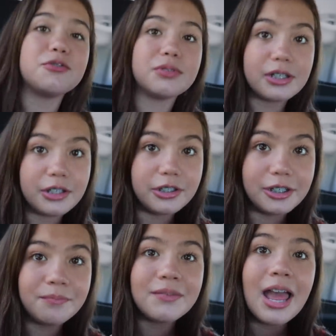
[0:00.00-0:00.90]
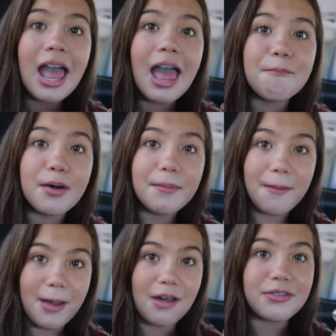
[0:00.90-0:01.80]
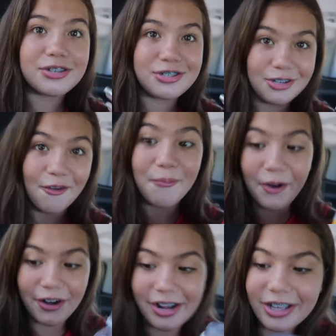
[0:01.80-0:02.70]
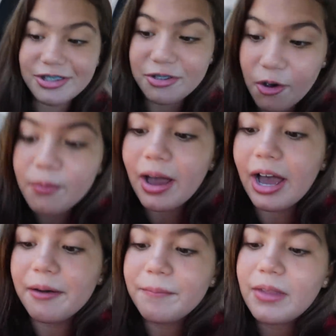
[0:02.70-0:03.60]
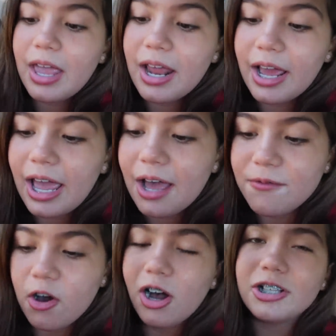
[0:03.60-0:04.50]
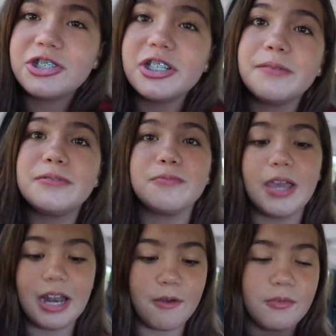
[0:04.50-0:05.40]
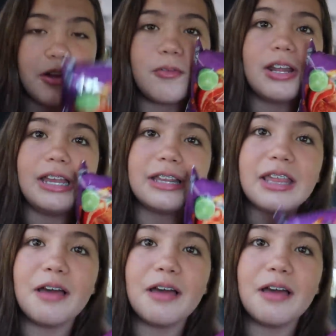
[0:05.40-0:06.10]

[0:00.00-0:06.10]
It's really good, but my mouth is still burning so bad. And I have hot chips and I really want to eat